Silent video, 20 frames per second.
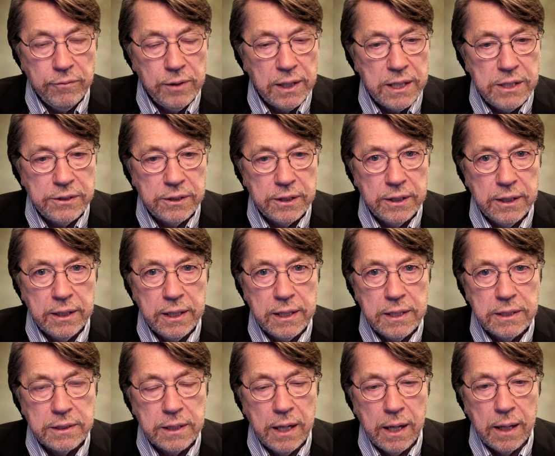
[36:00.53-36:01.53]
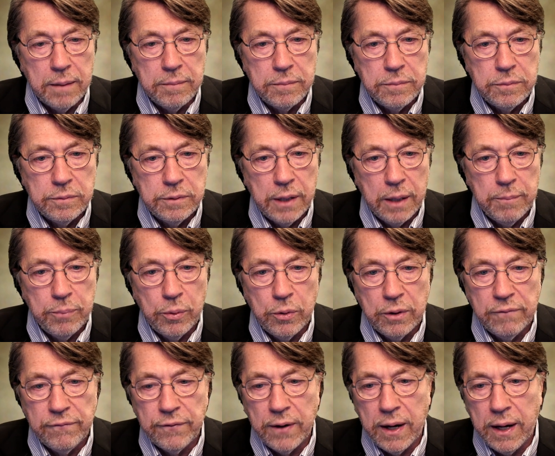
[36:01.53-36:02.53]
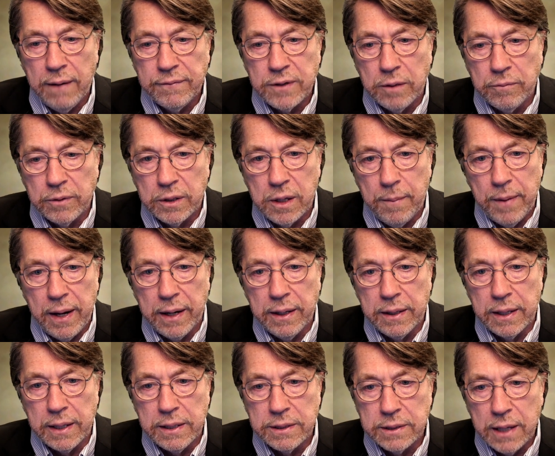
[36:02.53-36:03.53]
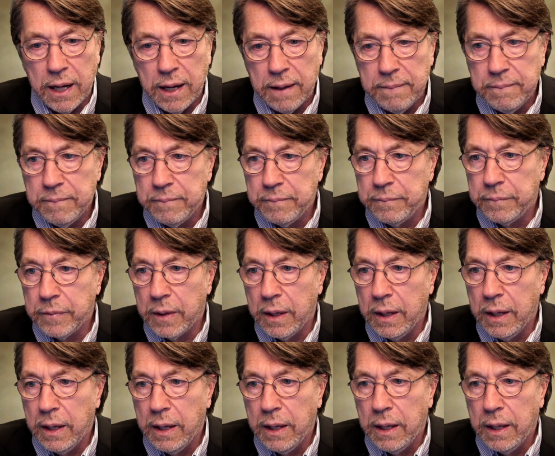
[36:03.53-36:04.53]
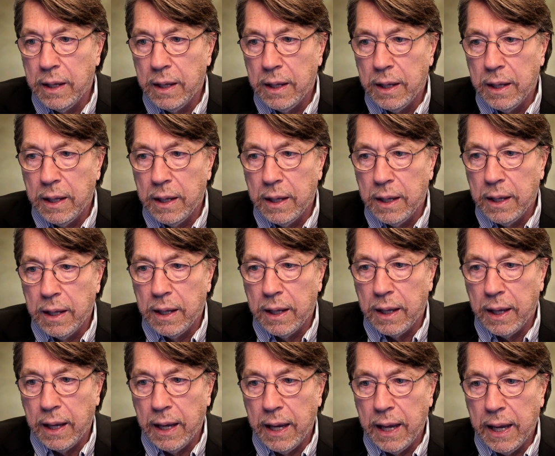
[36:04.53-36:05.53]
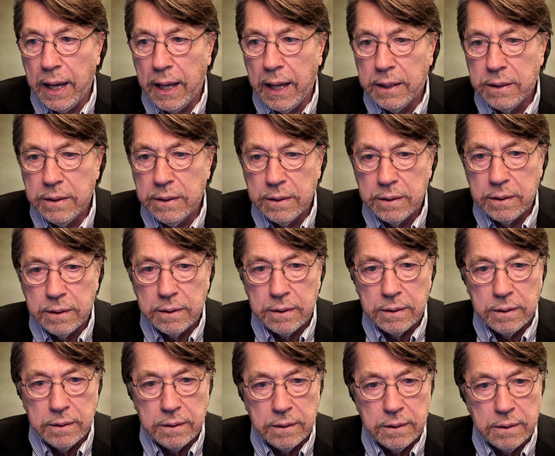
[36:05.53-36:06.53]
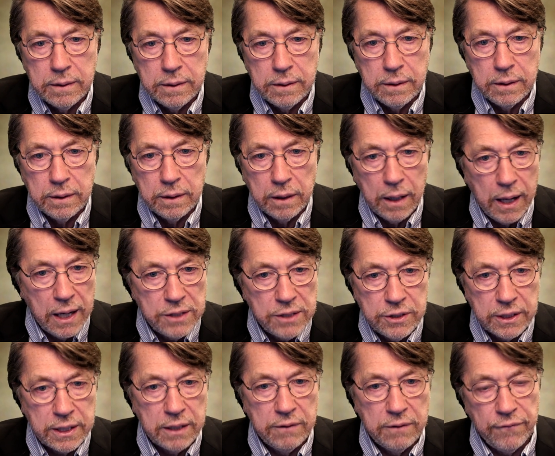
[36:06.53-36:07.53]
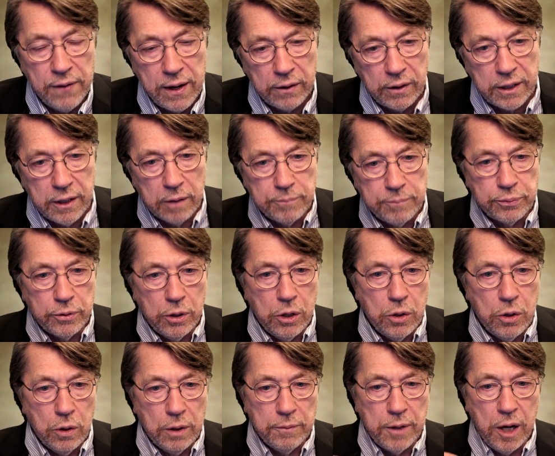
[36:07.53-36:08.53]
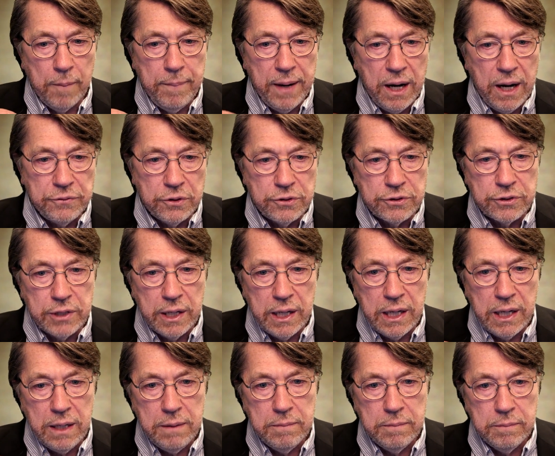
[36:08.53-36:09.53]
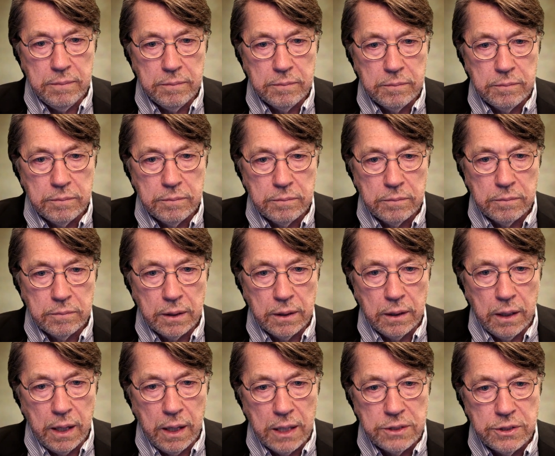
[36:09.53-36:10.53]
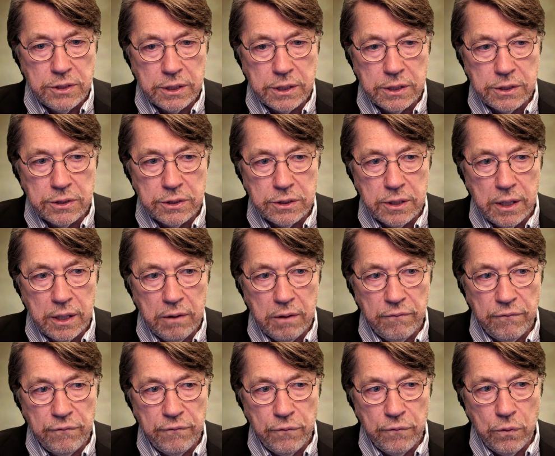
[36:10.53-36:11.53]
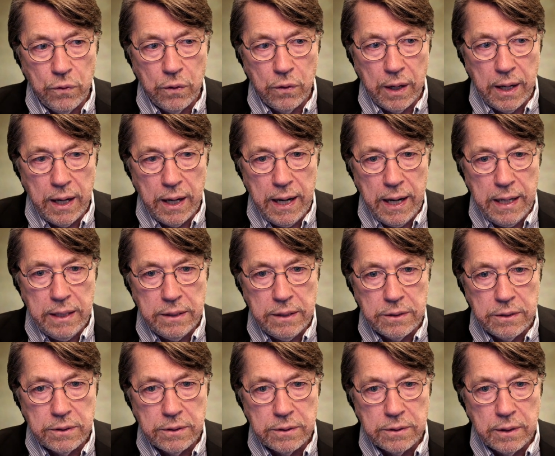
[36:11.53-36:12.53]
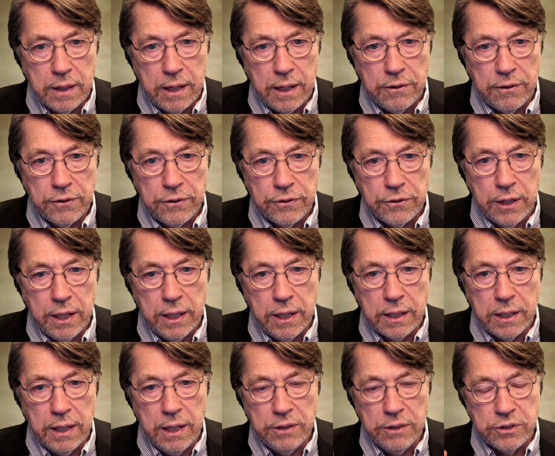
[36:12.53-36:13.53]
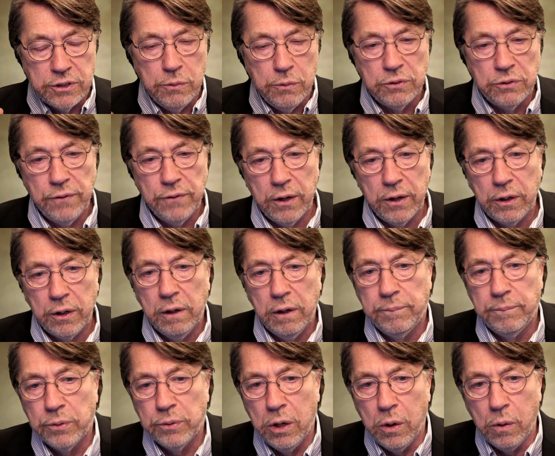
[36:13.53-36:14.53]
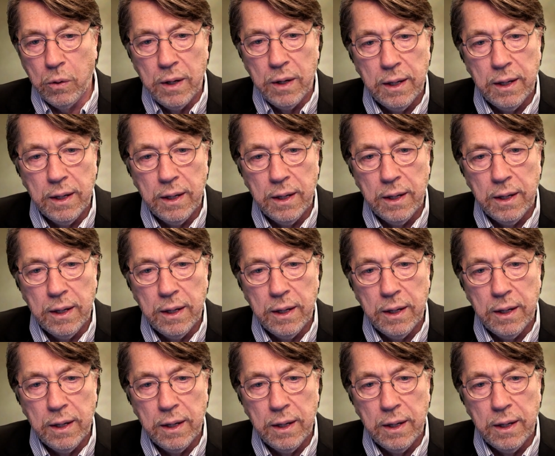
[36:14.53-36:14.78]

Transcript: release it at any time. 10.5 can come out at any time. And Logic and Final Cut Pro are about the same. Logic is 10.4.8, I think, and then so is Final Cut Pro.